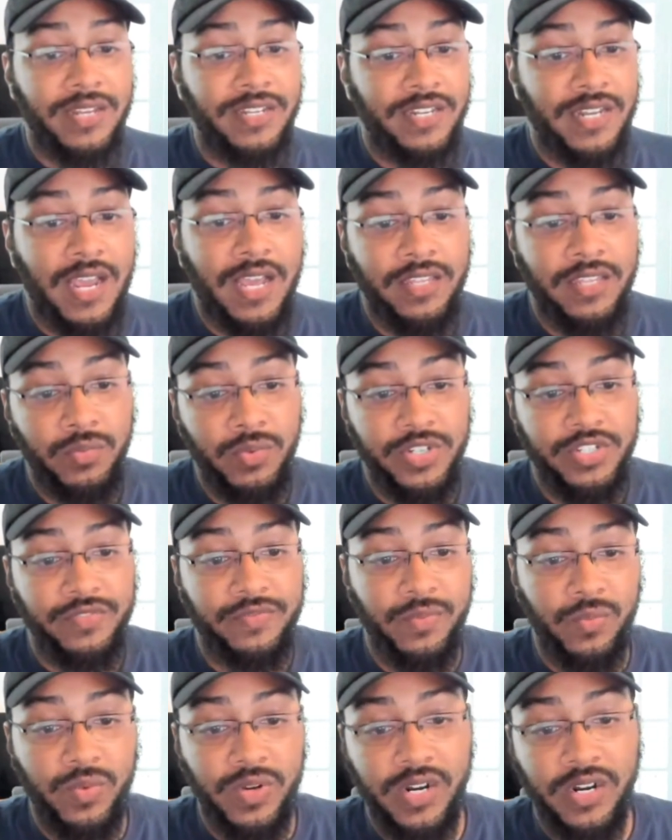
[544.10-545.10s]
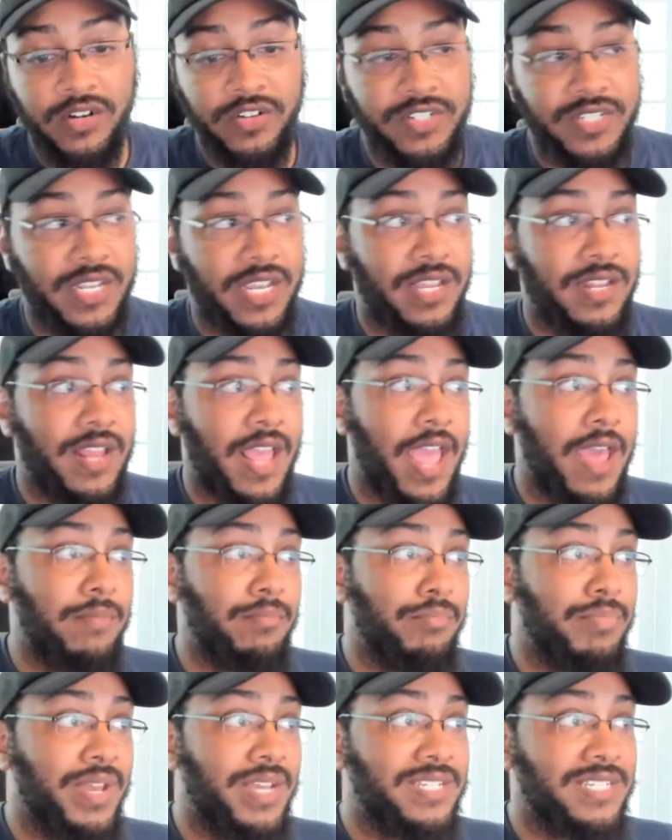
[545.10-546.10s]
Denali, which from what I understand
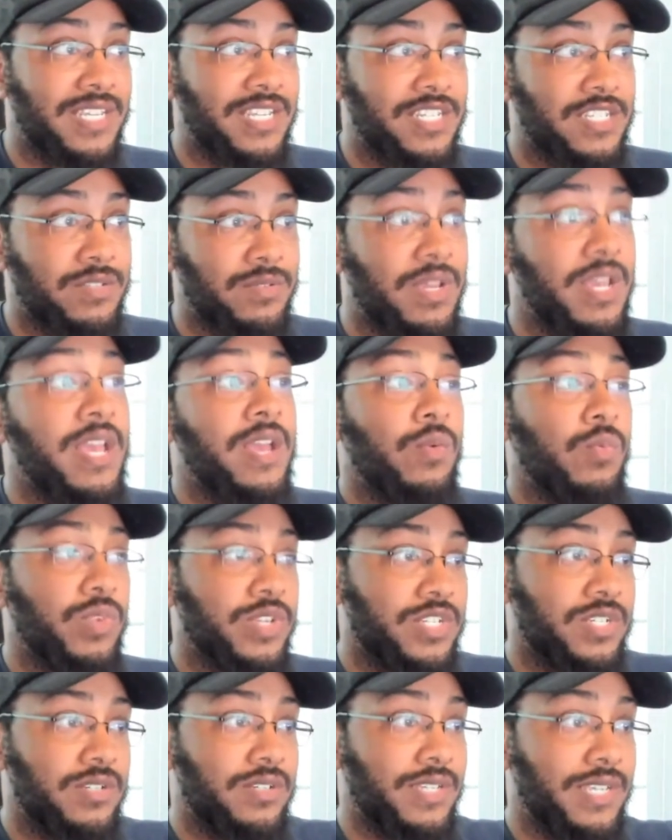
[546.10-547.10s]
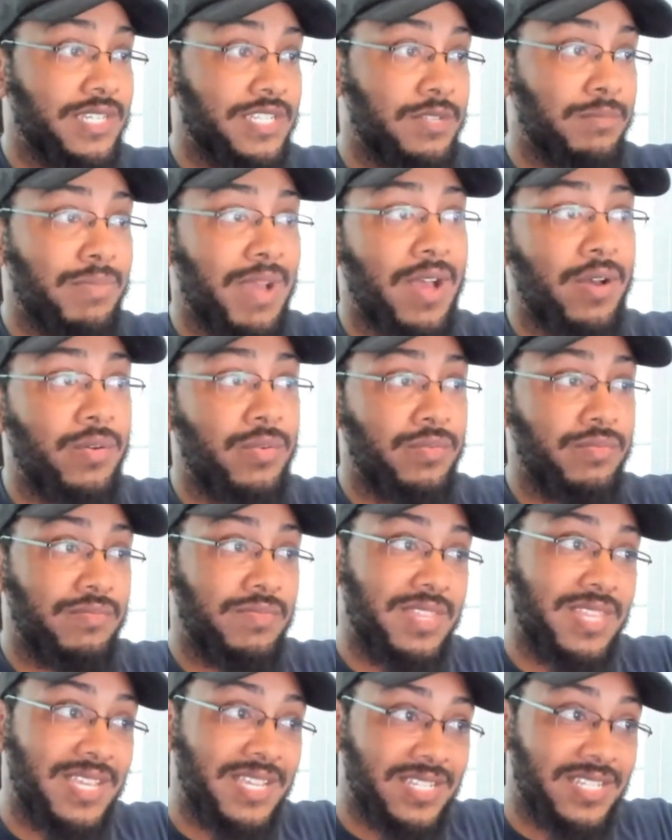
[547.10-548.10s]
at best gets about
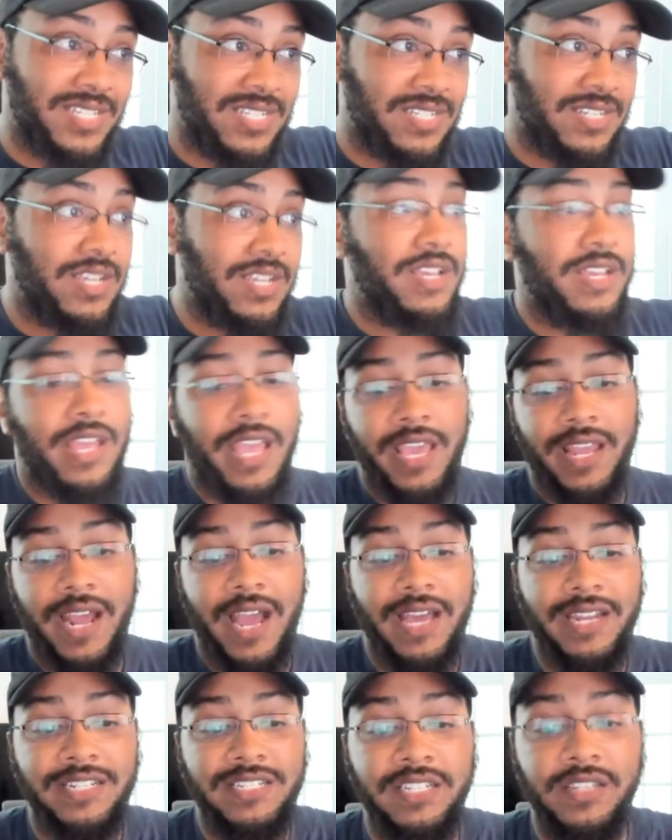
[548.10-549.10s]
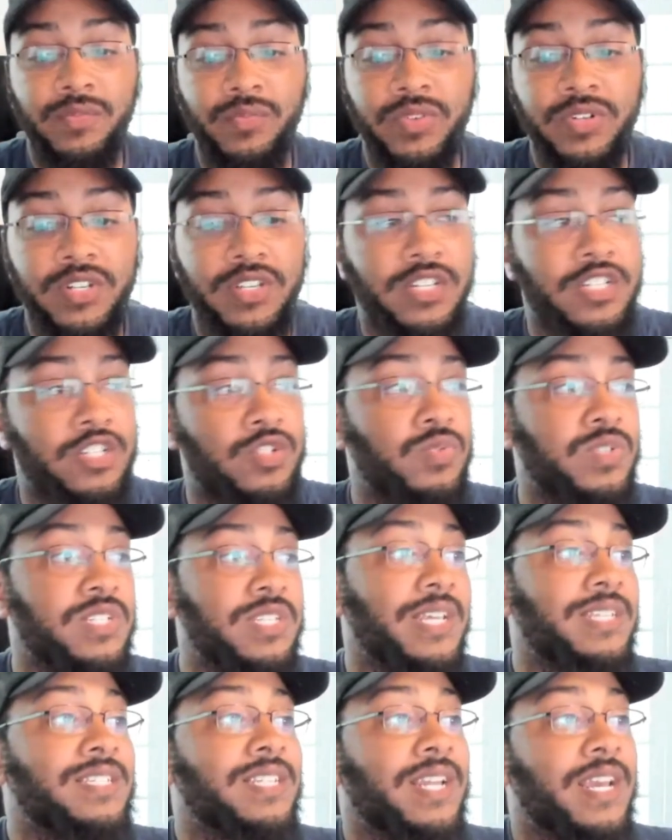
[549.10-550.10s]
this. And honestly, we're going to switch
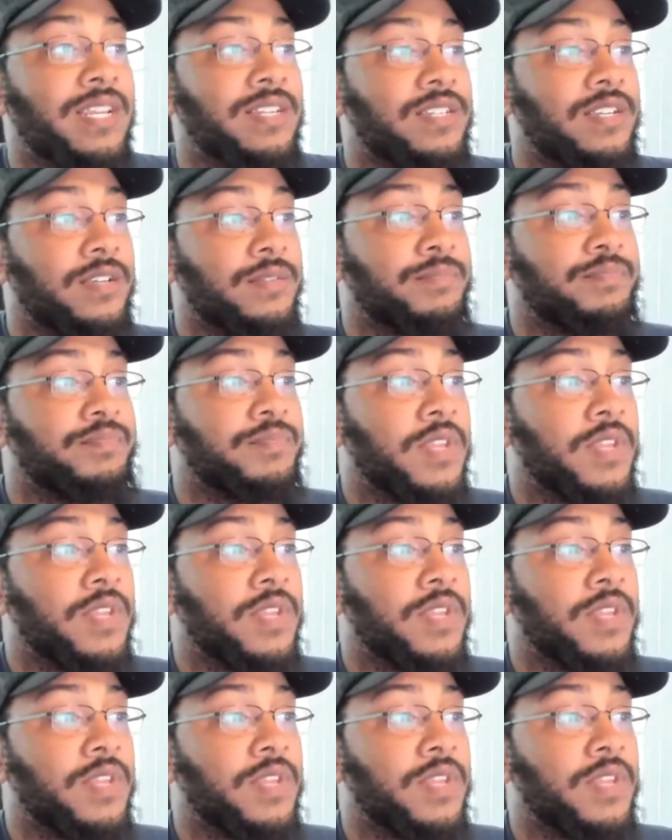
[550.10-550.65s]
that to 19.